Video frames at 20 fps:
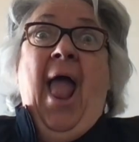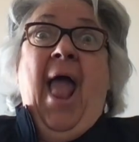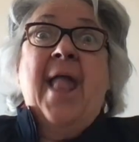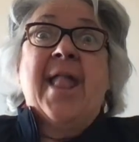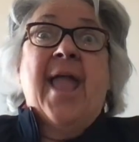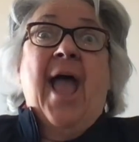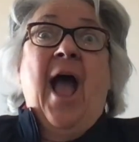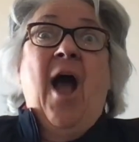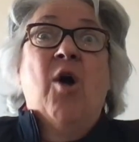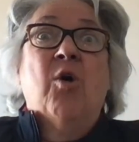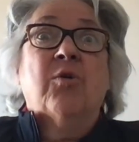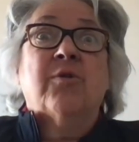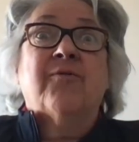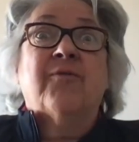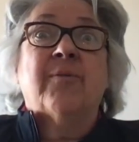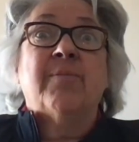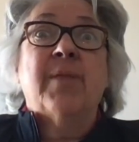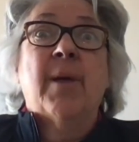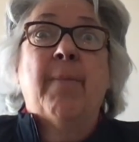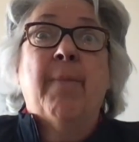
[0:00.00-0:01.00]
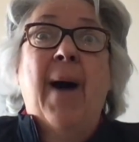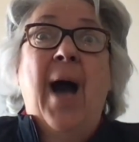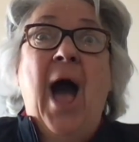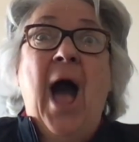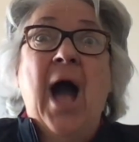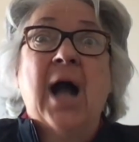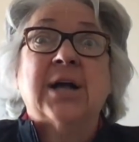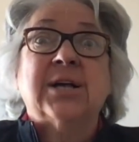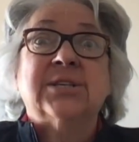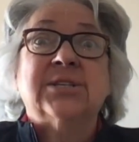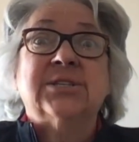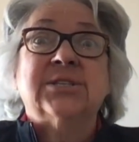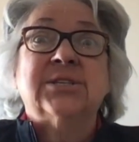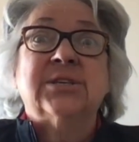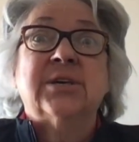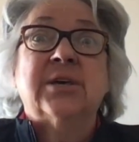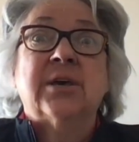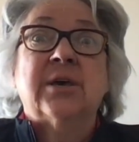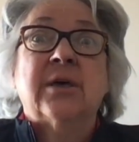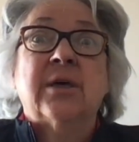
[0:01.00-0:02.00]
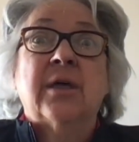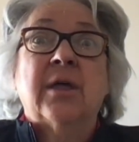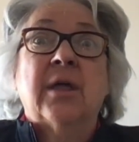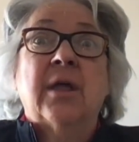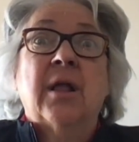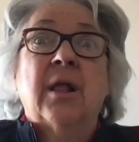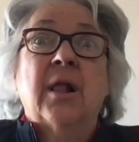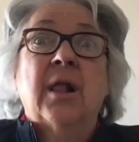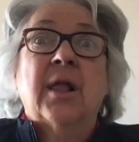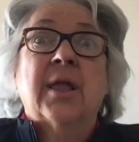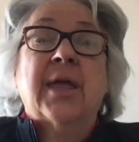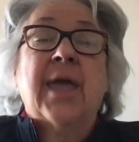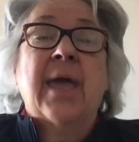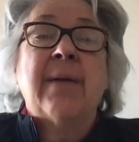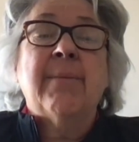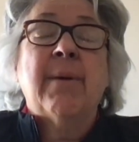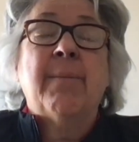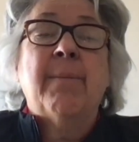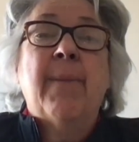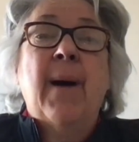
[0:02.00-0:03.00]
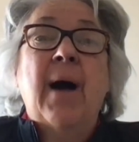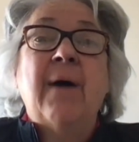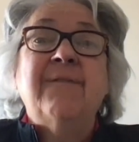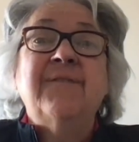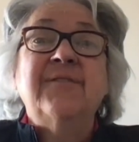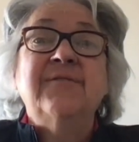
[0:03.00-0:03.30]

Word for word: and out from the box came a puff